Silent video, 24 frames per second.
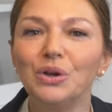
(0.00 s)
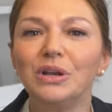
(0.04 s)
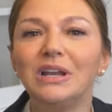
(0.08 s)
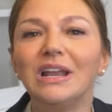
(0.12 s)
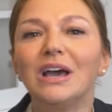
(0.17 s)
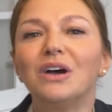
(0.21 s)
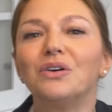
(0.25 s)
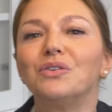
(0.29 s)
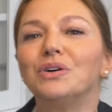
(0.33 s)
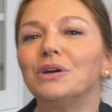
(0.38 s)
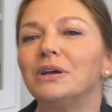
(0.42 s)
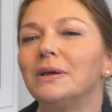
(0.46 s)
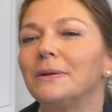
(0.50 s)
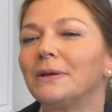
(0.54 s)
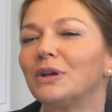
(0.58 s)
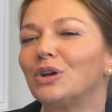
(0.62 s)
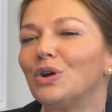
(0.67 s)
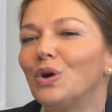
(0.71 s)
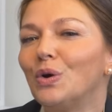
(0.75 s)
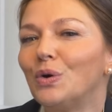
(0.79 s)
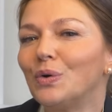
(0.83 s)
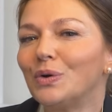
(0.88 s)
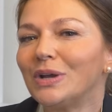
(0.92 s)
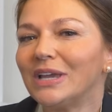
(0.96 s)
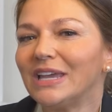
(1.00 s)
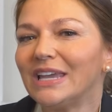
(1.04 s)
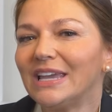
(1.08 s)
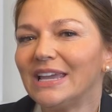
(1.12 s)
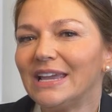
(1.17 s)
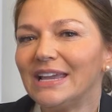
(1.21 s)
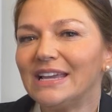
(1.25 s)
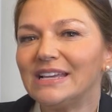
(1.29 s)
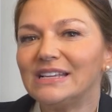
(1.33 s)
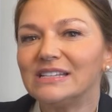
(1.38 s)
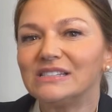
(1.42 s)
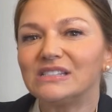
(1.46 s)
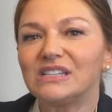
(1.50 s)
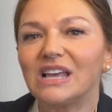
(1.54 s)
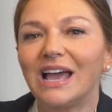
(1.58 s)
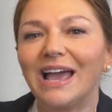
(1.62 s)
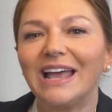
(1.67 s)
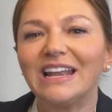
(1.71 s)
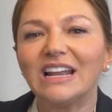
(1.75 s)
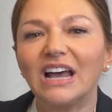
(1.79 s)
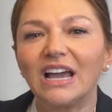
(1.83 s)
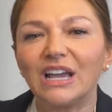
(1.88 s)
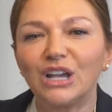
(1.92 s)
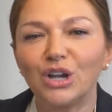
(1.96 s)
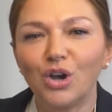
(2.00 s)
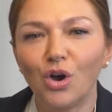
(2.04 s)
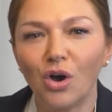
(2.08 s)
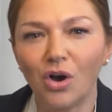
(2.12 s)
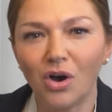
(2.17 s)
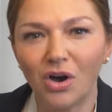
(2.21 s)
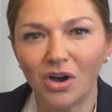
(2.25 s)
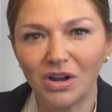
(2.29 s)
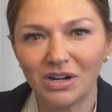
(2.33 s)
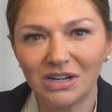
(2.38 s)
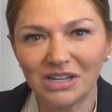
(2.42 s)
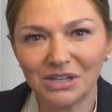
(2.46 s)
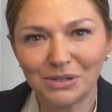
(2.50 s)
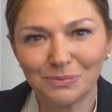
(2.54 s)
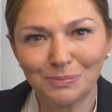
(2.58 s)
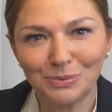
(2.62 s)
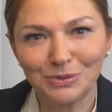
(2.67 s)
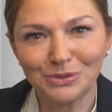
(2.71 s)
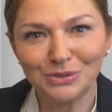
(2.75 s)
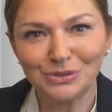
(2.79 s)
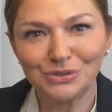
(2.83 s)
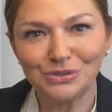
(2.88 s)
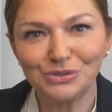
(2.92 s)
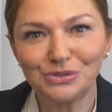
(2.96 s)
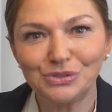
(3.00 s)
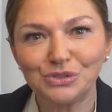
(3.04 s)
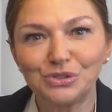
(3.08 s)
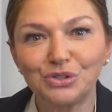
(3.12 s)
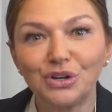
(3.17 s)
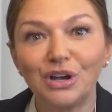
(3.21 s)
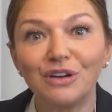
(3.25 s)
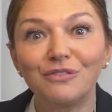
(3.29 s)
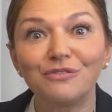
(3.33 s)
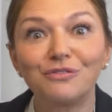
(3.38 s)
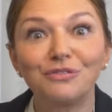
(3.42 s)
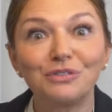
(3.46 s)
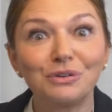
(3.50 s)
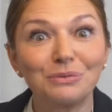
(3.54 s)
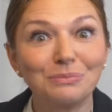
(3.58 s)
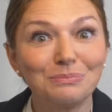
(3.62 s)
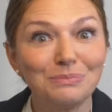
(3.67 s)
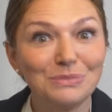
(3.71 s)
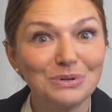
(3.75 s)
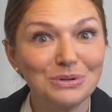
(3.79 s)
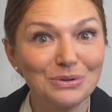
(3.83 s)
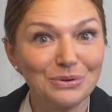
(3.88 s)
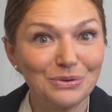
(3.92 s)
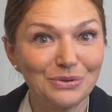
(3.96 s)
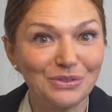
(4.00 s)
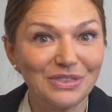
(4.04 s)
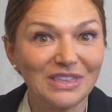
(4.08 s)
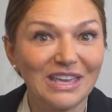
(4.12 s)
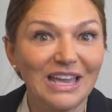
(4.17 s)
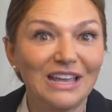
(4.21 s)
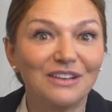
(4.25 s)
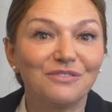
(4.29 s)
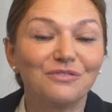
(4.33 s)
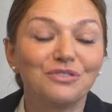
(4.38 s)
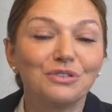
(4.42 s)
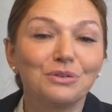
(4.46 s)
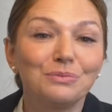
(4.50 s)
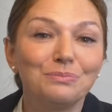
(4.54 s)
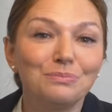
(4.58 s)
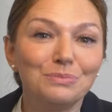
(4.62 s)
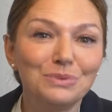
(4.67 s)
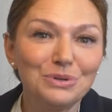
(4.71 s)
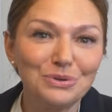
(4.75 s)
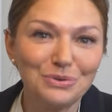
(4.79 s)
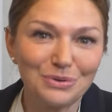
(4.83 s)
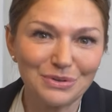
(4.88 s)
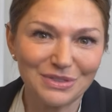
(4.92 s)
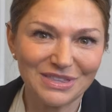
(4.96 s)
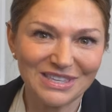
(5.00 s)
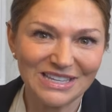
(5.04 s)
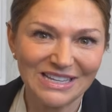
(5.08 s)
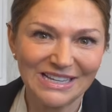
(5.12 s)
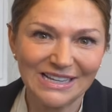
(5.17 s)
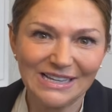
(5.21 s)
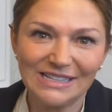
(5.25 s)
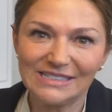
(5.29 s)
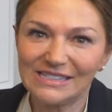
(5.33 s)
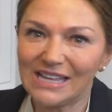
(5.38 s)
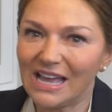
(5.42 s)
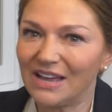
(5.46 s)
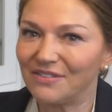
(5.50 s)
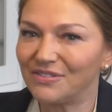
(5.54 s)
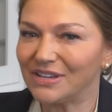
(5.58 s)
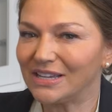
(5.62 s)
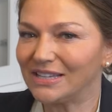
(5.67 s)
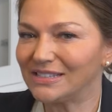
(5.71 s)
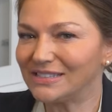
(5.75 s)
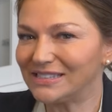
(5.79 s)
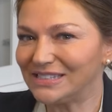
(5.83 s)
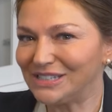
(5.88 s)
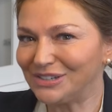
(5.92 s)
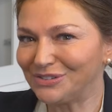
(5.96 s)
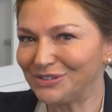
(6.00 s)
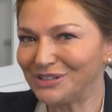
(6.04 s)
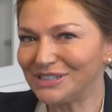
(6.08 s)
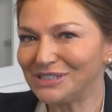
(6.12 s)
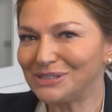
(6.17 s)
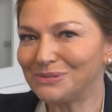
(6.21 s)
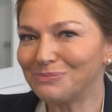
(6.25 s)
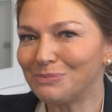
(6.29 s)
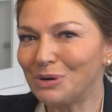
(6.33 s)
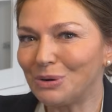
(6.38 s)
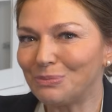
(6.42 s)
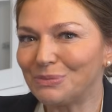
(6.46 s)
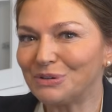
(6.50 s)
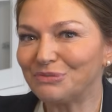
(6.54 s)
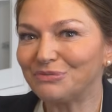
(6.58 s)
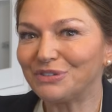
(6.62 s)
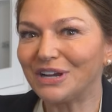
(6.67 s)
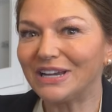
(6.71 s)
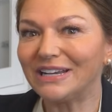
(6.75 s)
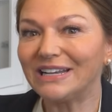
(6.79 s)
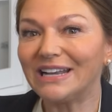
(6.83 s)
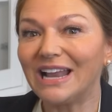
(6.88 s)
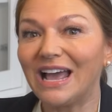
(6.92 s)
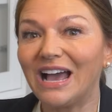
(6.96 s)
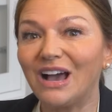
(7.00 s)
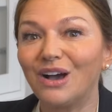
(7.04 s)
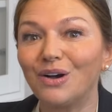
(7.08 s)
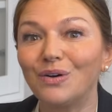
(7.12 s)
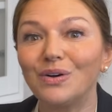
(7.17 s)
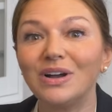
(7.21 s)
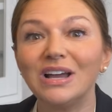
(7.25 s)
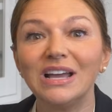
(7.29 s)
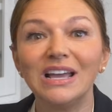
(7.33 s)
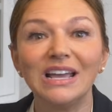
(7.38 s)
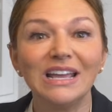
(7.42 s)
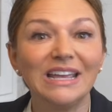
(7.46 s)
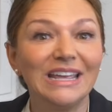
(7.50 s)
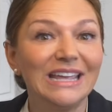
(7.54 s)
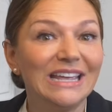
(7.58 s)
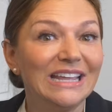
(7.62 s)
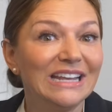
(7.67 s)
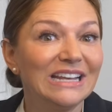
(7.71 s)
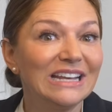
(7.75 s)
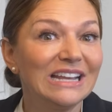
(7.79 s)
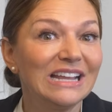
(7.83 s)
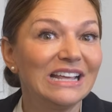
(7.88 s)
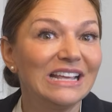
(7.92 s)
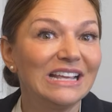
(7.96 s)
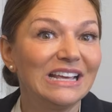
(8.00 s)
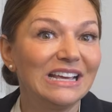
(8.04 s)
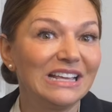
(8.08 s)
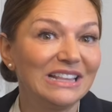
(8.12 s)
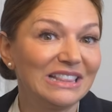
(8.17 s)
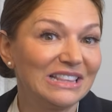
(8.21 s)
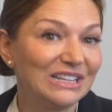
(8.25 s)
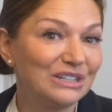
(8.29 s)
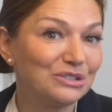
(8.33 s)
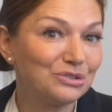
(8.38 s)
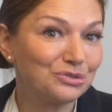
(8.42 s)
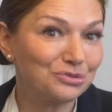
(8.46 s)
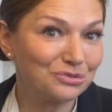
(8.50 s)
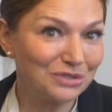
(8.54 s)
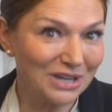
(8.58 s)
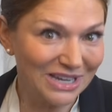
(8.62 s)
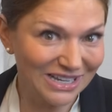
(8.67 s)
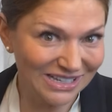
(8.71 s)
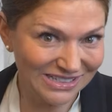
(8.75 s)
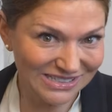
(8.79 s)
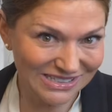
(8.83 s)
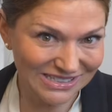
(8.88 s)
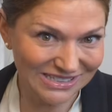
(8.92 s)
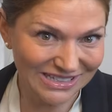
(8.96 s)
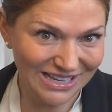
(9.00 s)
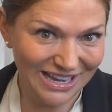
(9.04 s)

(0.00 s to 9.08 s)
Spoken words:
Now, Coki is an iconic producer of vermouth, and vermouth is having a serious moment right now in the drinks